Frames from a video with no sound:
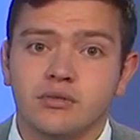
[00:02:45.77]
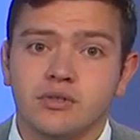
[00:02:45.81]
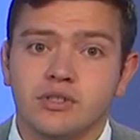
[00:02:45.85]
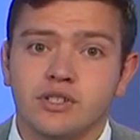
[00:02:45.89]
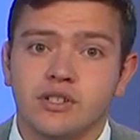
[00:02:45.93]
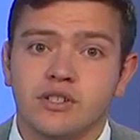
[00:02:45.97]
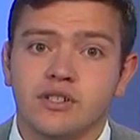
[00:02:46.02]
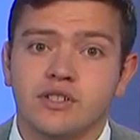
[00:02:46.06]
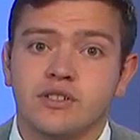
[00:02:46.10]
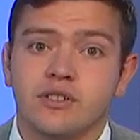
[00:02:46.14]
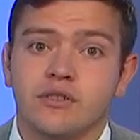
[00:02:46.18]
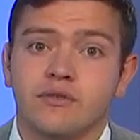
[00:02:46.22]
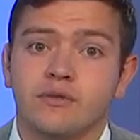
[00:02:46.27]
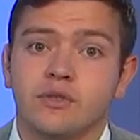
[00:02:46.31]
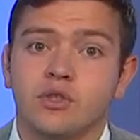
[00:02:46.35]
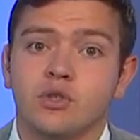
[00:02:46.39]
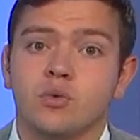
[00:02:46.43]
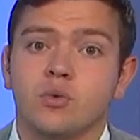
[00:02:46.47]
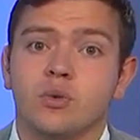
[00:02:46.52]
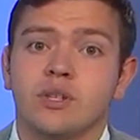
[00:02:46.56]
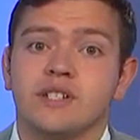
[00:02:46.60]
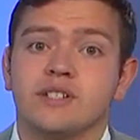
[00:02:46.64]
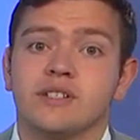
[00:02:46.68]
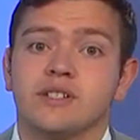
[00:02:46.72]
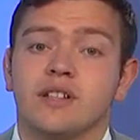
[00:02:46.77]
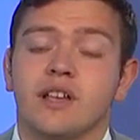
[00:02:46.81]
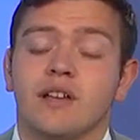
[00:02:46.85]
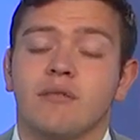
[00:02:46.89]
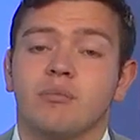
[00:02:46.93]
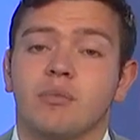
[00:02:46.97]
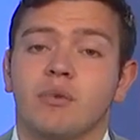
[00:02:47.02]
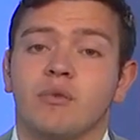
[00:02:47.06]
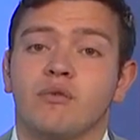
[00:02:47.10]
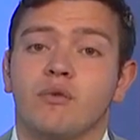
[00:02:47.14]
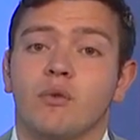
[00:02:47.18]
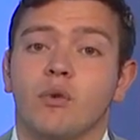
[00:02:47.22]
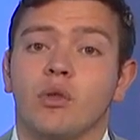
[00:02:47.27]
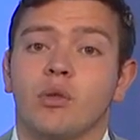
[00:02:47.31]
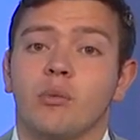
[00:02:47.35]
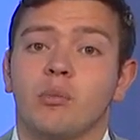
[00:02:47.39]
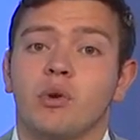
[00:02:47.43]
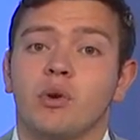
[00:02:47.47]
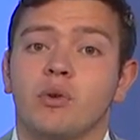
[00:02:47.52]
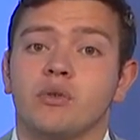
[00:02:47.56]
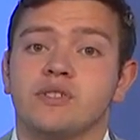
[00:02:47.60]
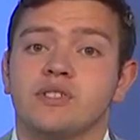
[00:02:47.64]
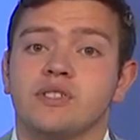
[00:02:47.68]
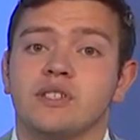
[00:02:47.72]
With just a few weeks left before the
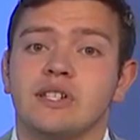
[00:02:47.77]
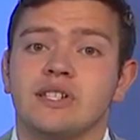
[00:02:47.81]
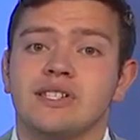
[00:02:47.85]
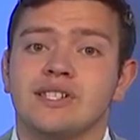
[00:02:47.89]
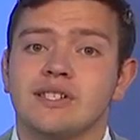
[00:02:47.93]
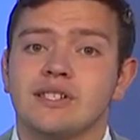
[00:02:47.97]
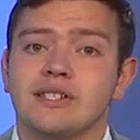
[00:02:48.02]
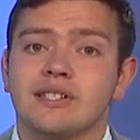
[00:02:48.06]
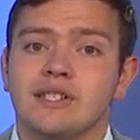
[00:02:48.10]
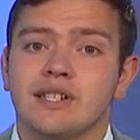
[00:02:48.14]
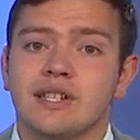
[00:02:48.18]
postseason,